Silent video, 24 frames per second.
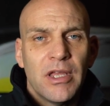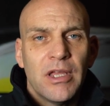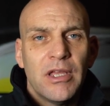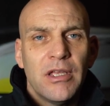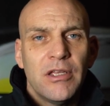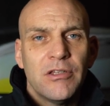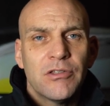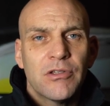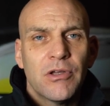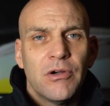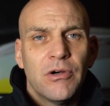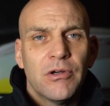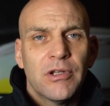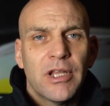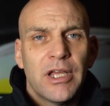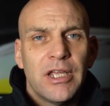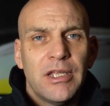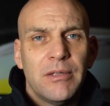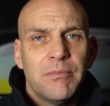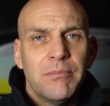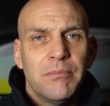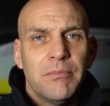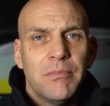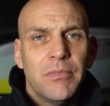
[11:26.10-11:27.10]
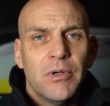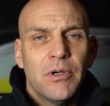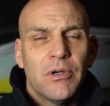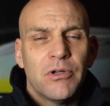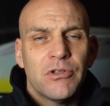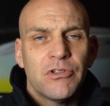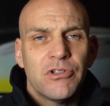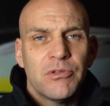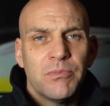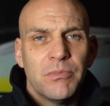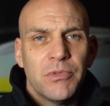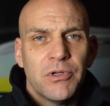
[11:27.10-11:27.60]
he's got a
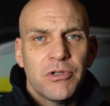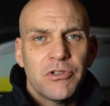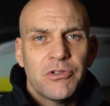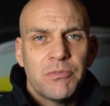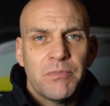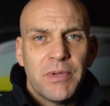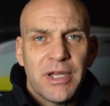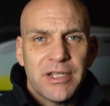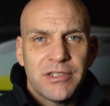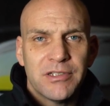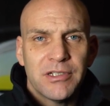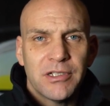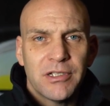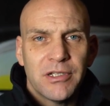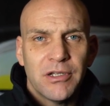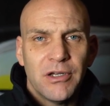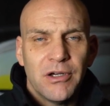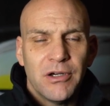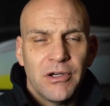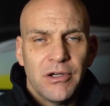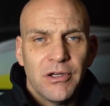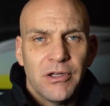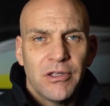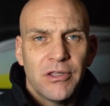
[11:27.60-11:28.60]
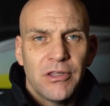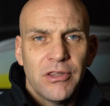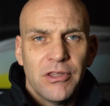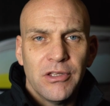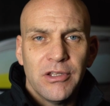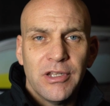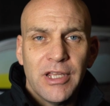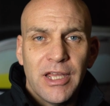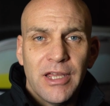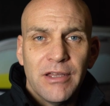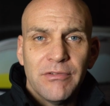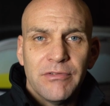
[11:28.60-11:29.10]
much, much better car
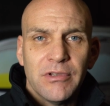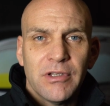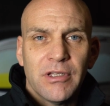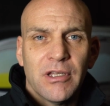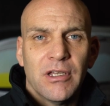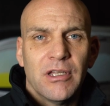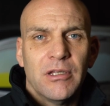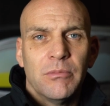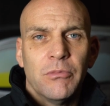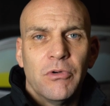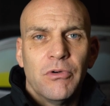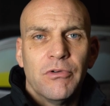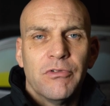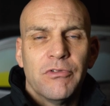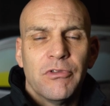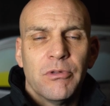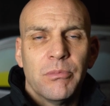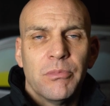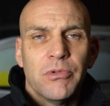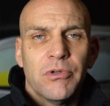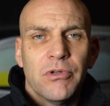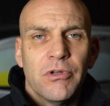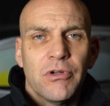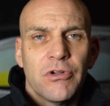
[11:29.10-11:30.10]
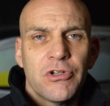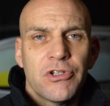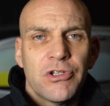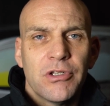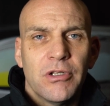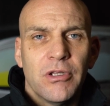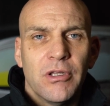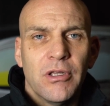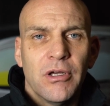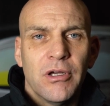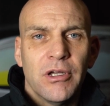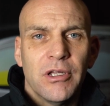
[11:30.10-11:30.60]
than ever came off the
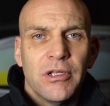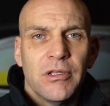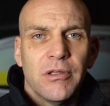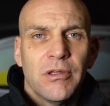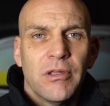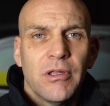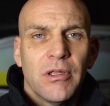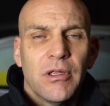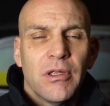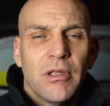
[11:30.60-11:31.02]
production line.